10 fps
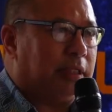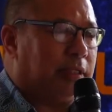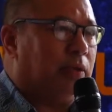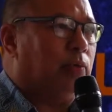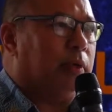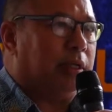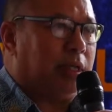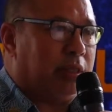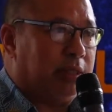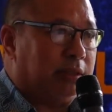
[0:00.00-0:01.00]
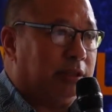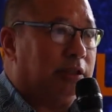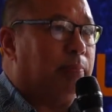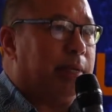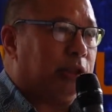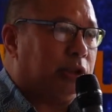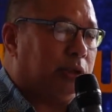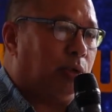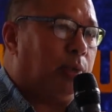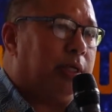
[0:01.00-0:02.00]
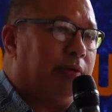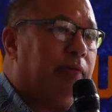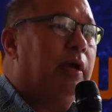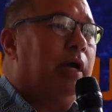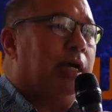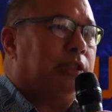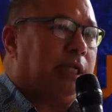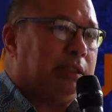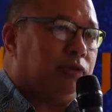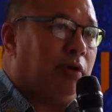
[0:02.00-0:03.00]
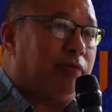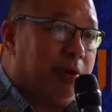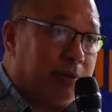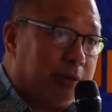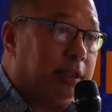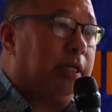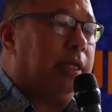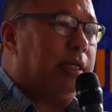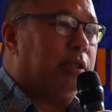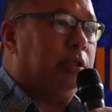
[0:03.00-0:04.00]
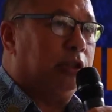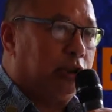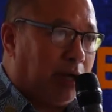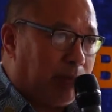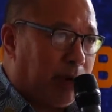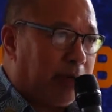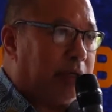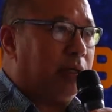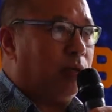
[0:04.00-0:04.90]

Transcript: I think one of the things is to make sure that we give a chance for our veterans to get into the job market